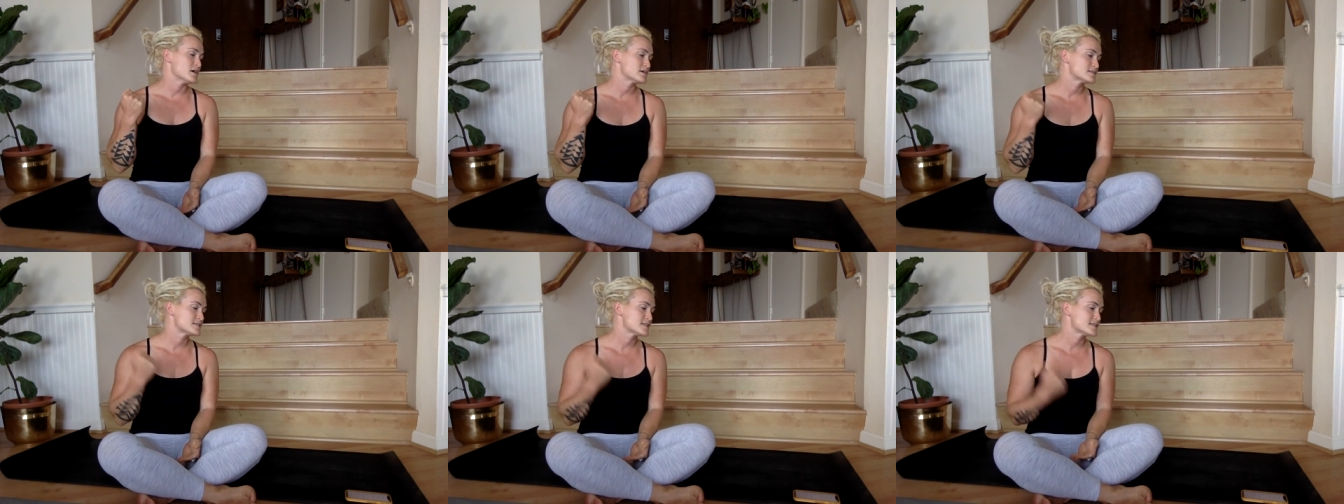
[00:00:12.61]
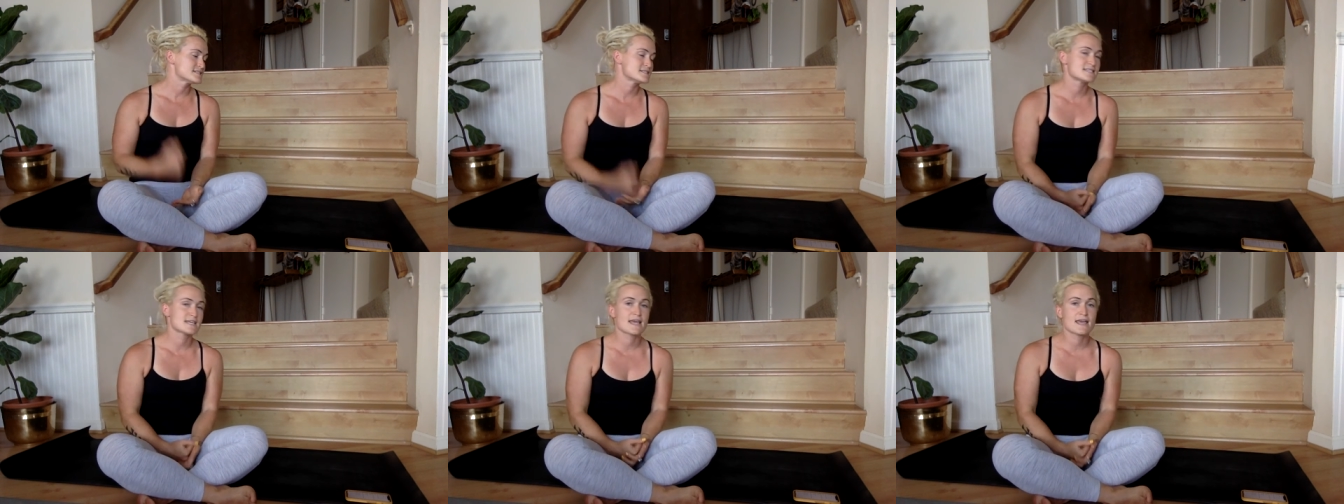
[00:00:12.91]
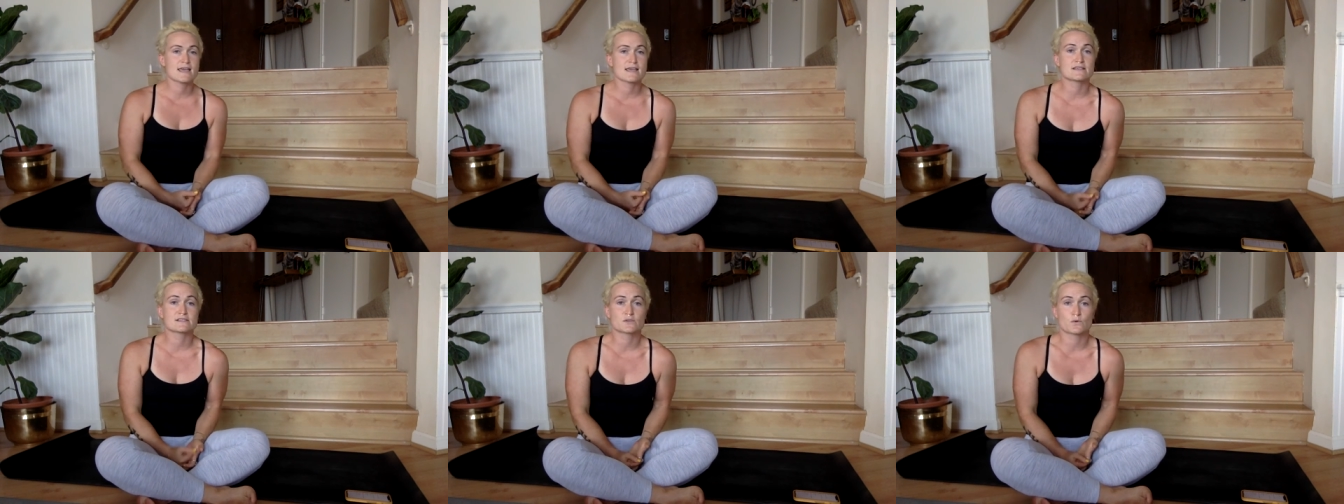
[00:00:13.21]

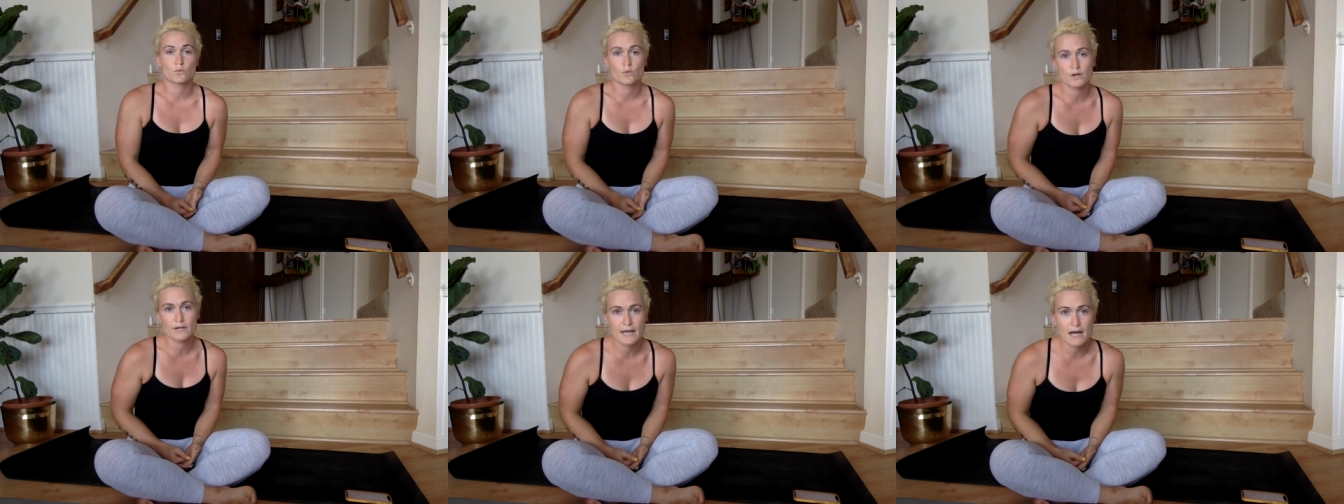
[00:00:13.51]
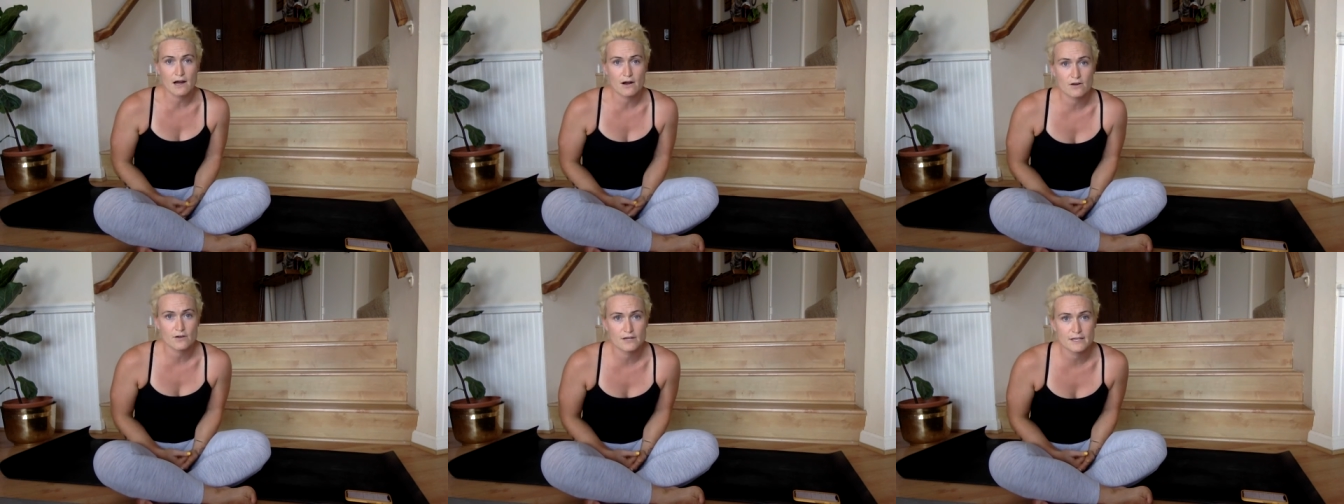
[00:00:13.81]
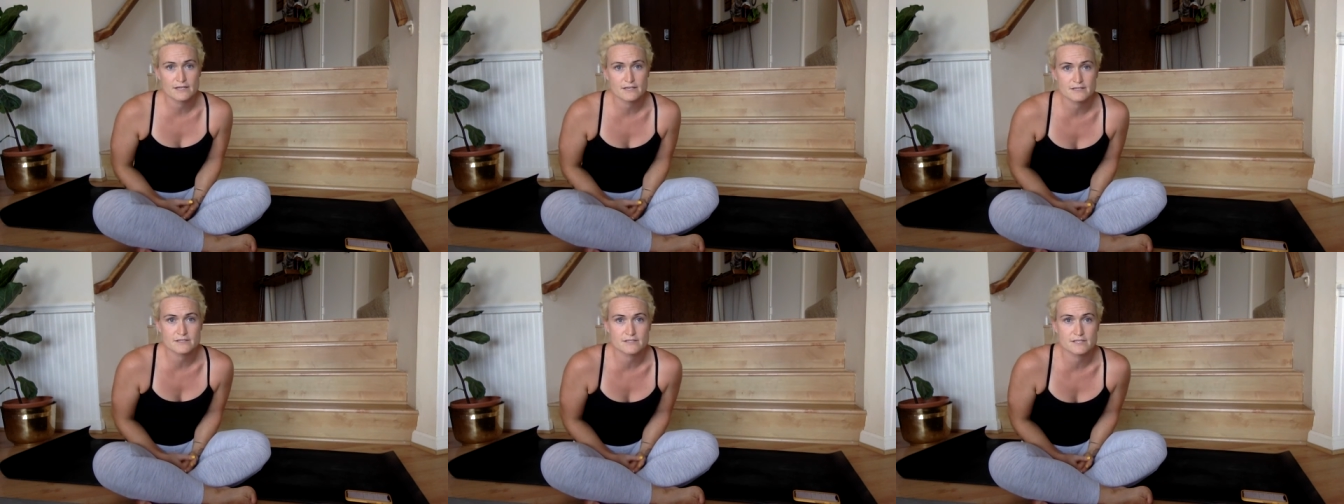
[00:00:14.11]
Today's workout
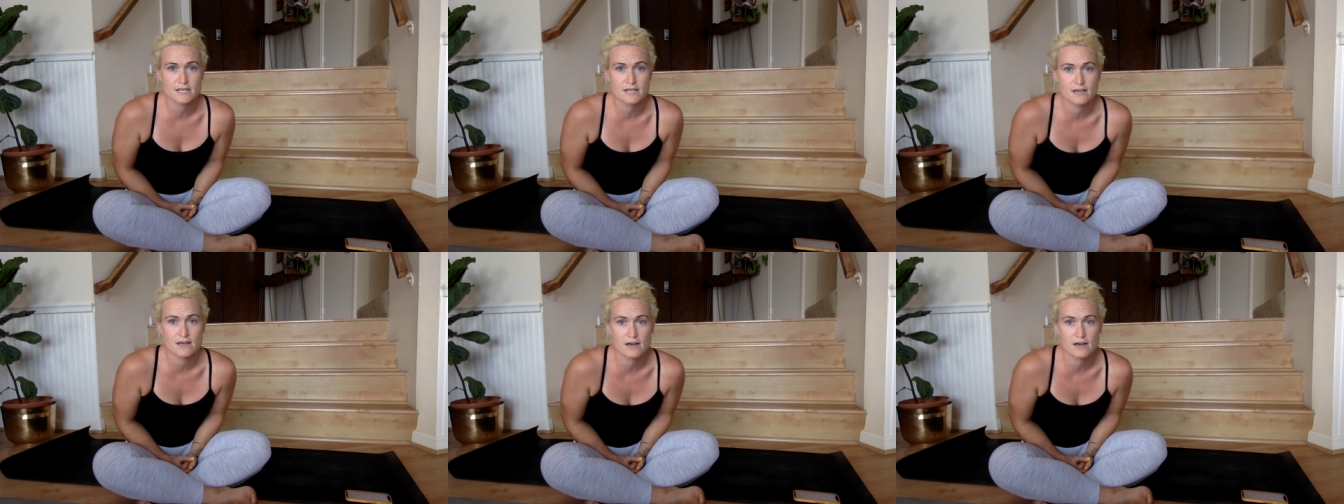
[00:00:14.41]
is